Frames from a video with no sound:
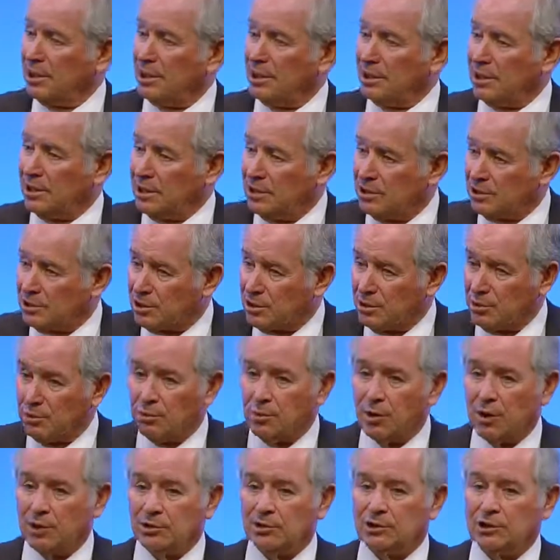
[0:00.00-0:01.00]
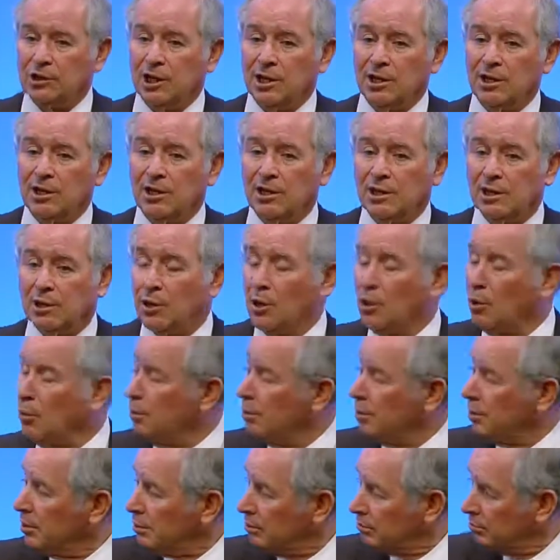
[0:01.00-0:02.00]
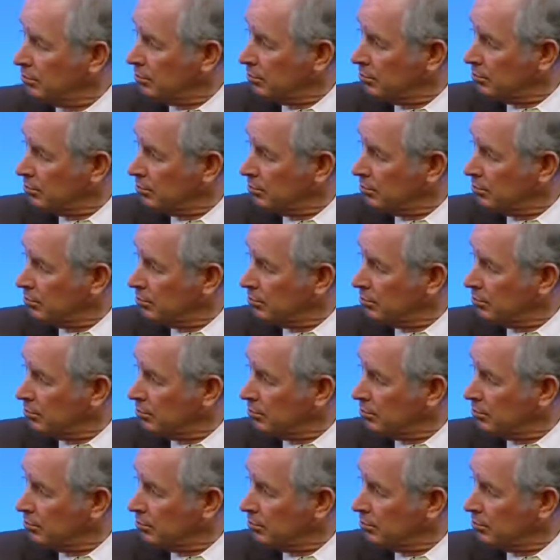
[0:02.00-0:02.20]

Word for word: and he's going to want China to open,